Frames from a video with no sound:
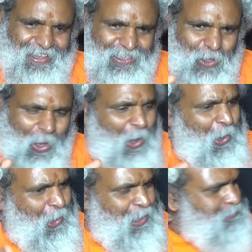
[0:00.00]
So
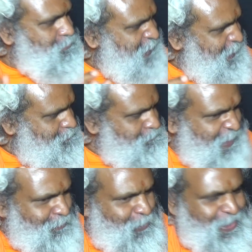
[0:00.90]
all my
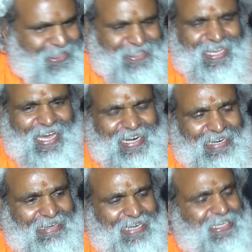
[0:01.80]
memories are
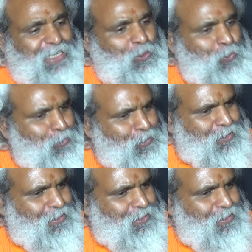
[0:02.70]
related to